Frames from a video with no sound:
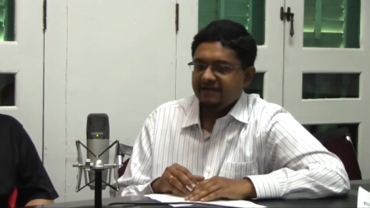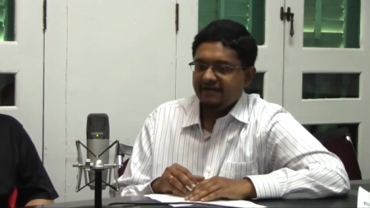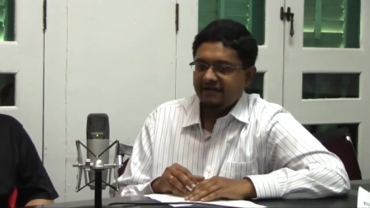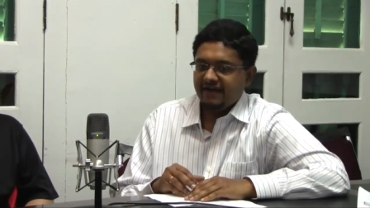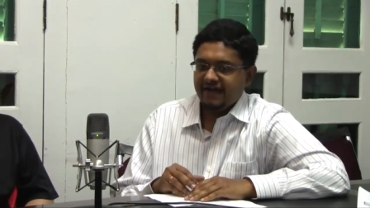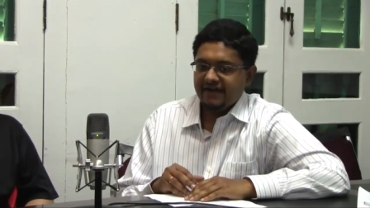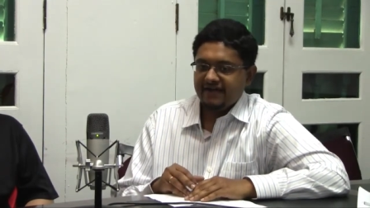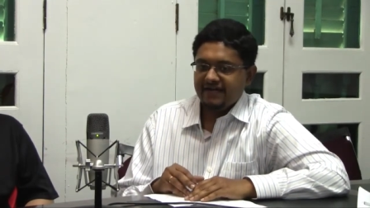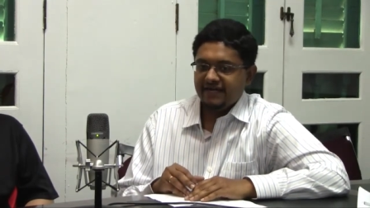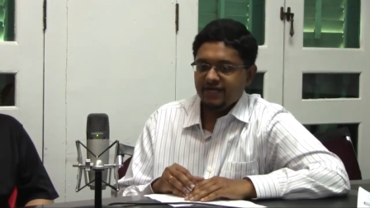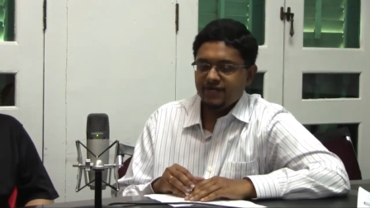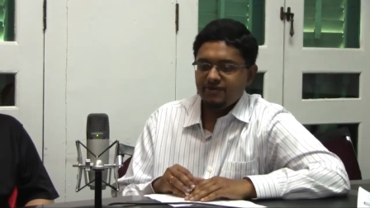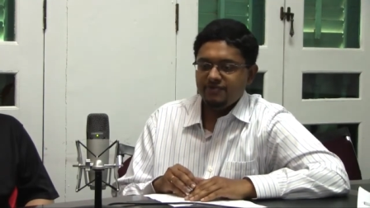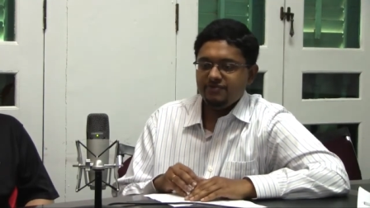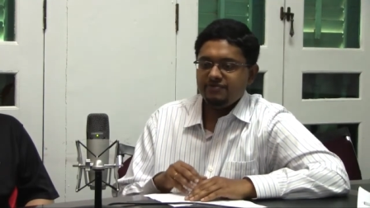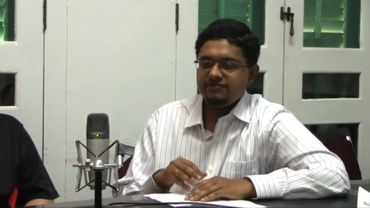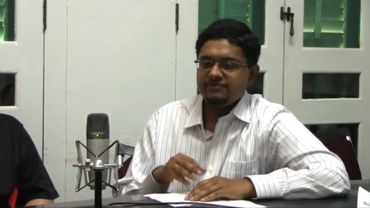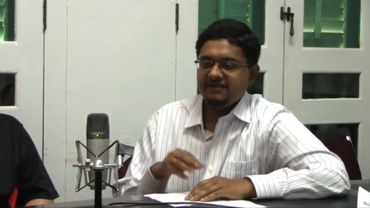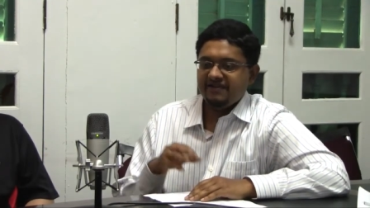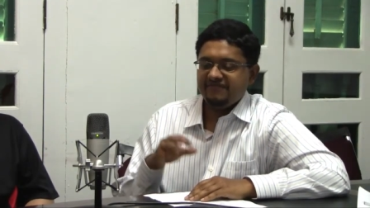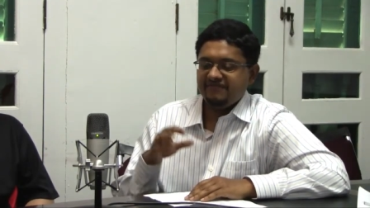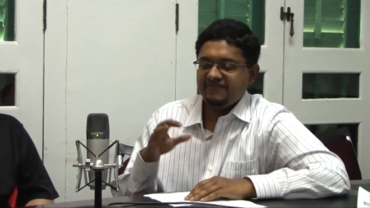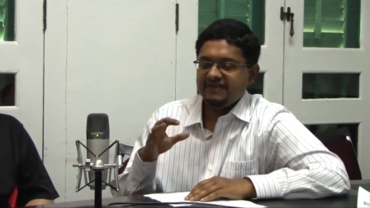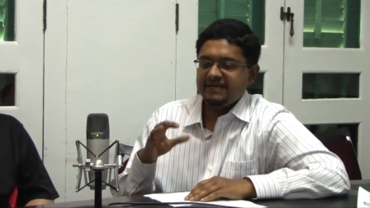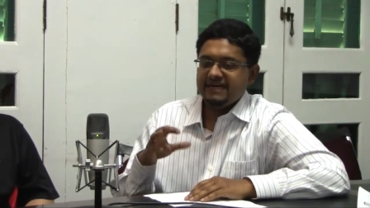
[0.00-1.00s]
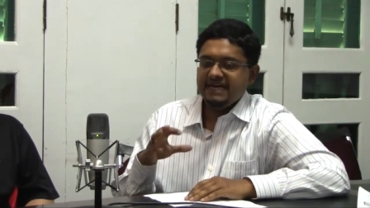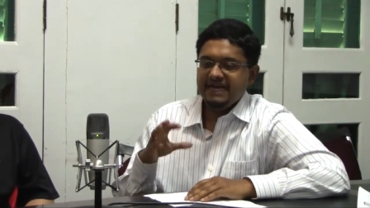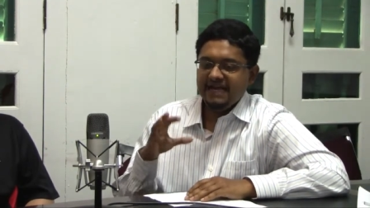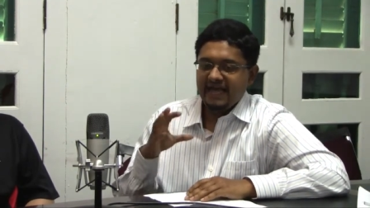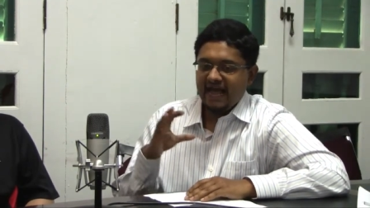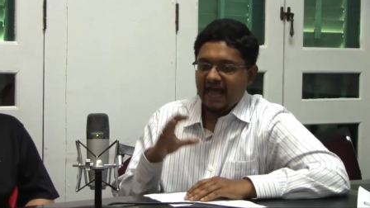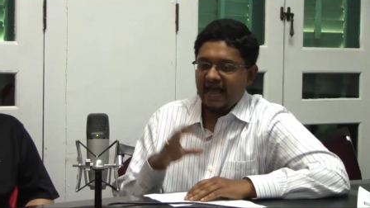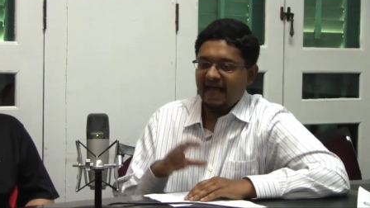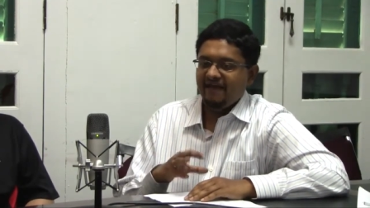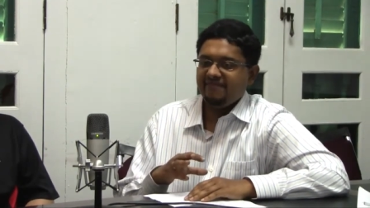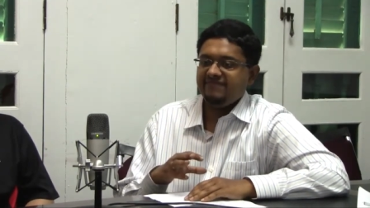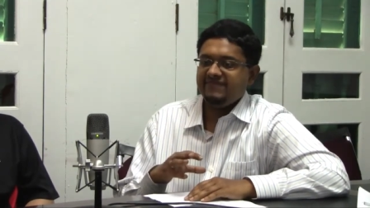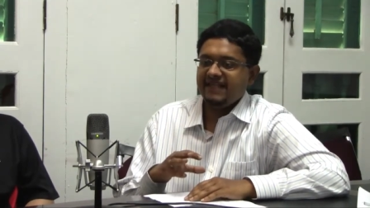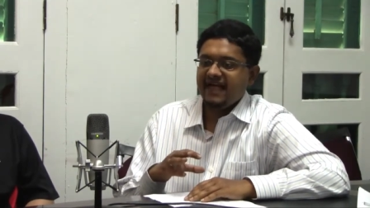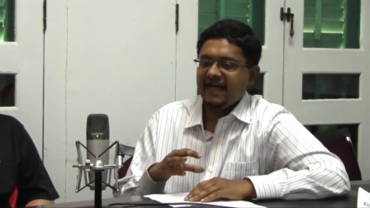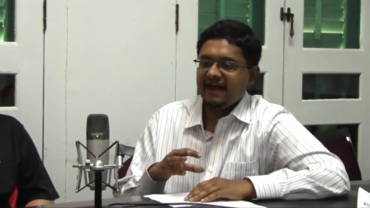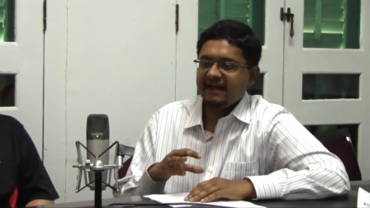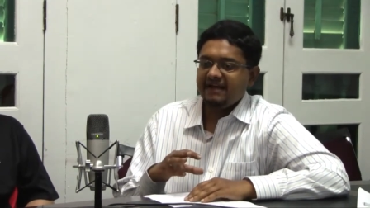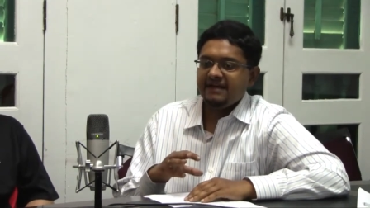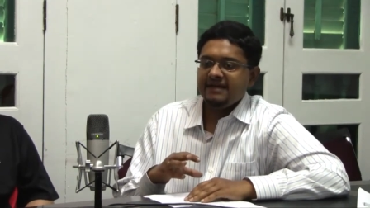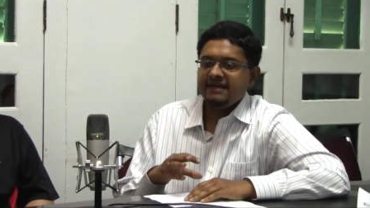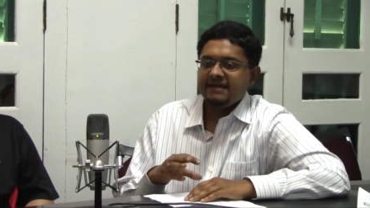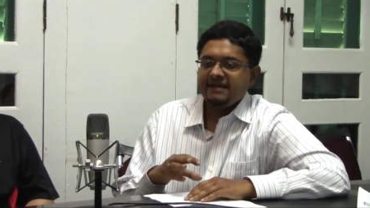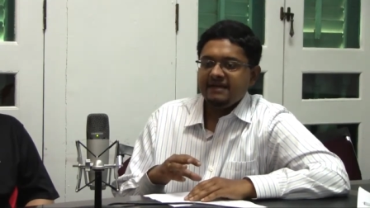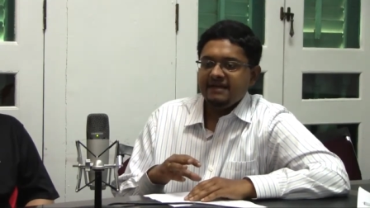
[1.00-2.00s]
right, you definitely have
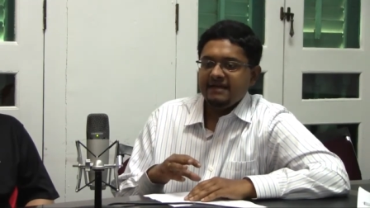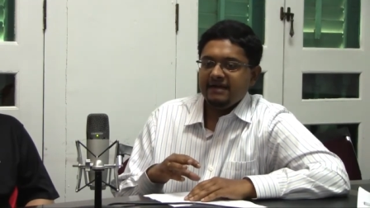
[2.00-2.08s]
that